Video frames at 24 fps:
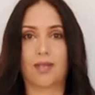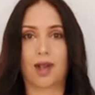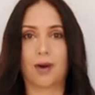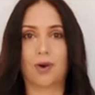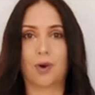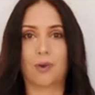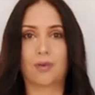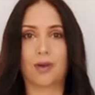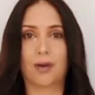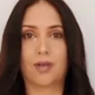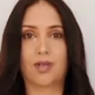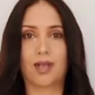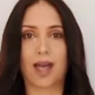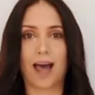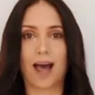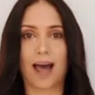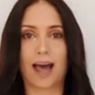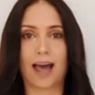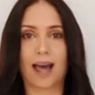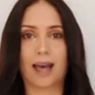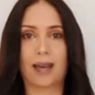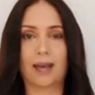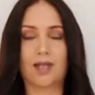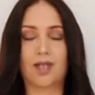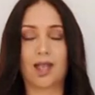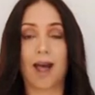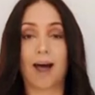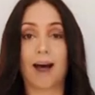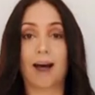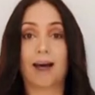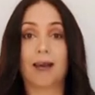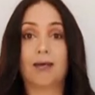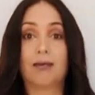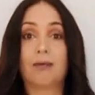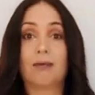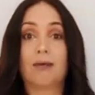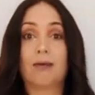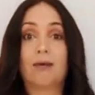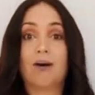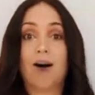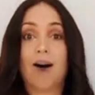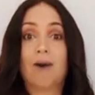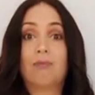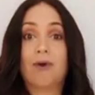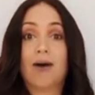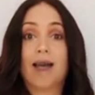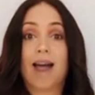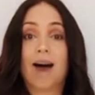Philip K. Dick,
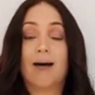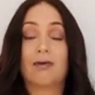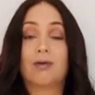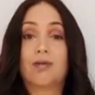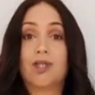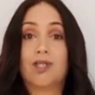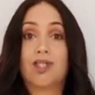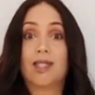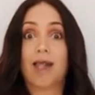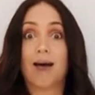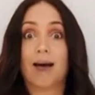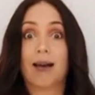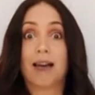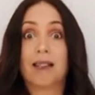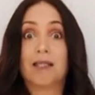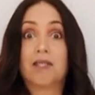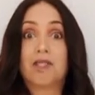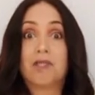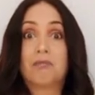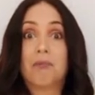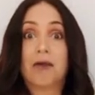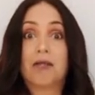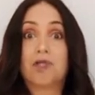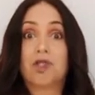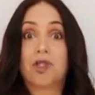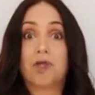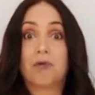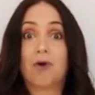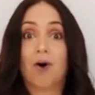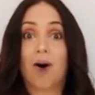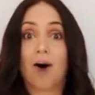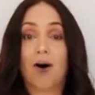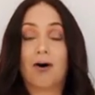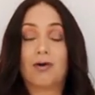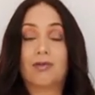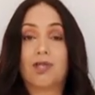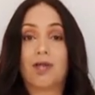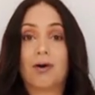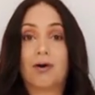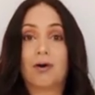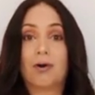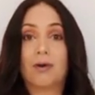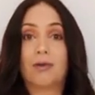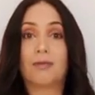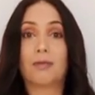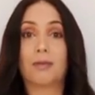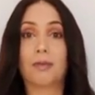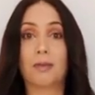a renowned science fiction
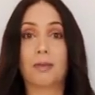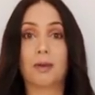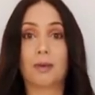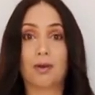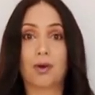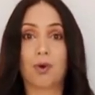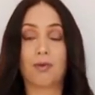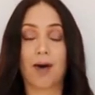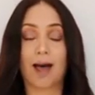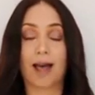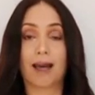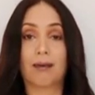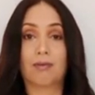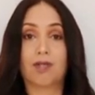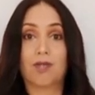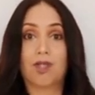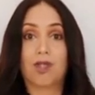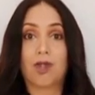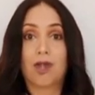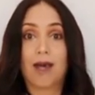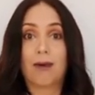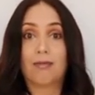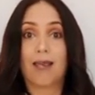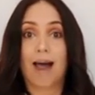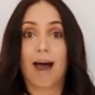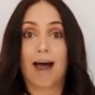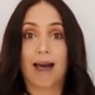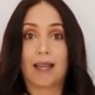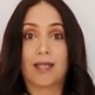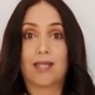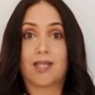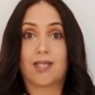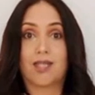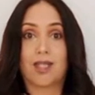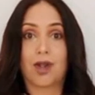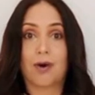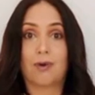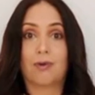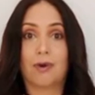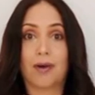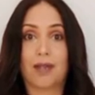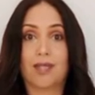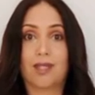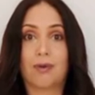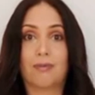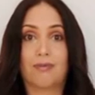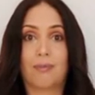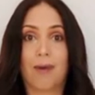author, claimed to have had a
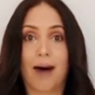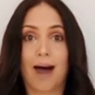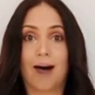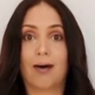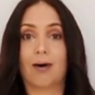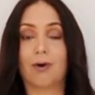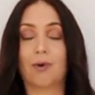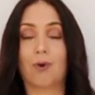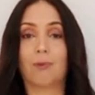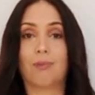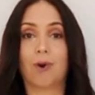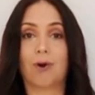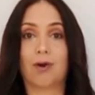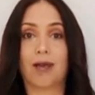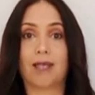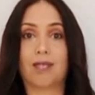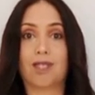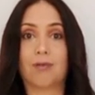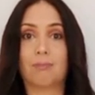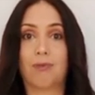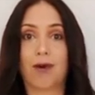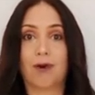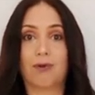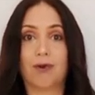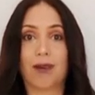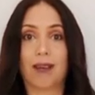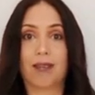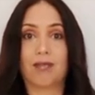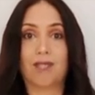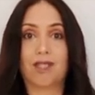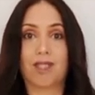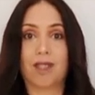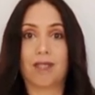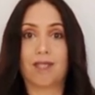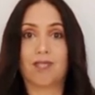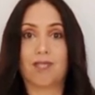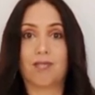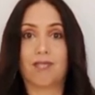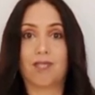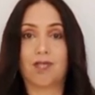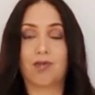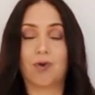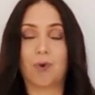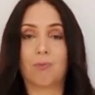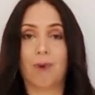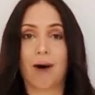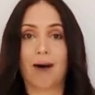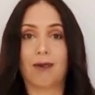series of paranormal experiences
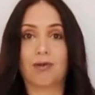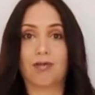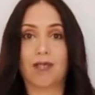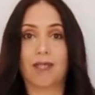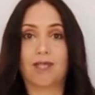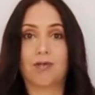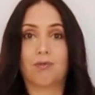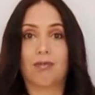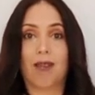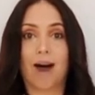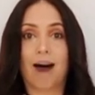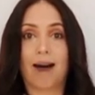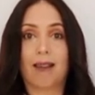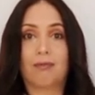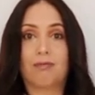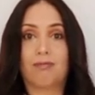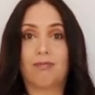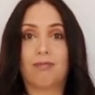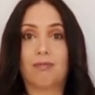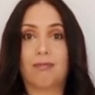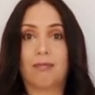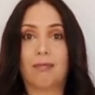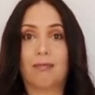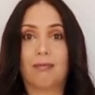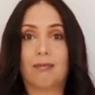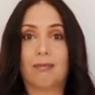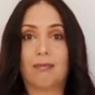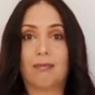throughout his life.